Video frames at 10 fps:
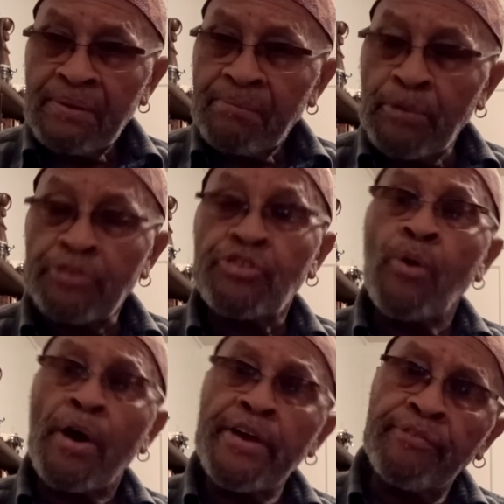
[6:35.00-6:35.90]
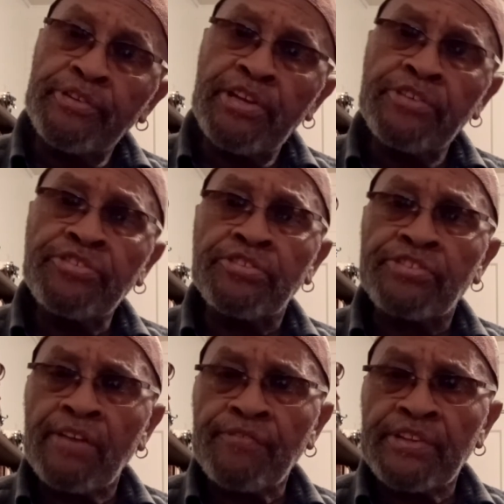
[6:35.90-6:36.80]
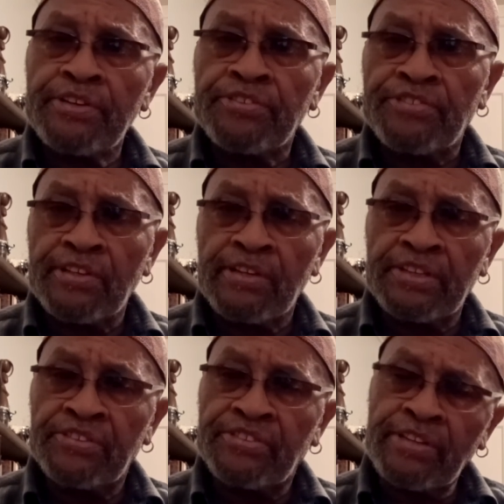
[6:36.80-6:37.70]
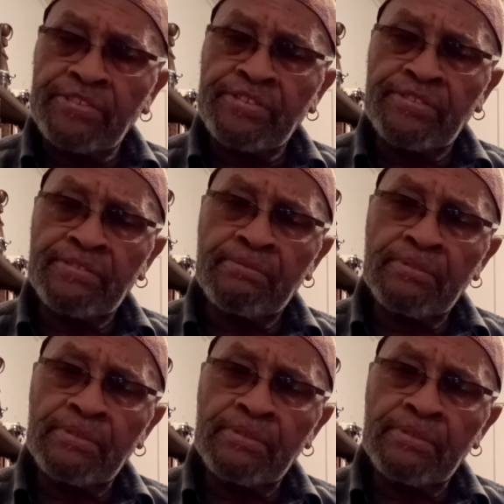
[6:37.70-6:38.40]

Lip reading: but you are evidence yourself that it still exists.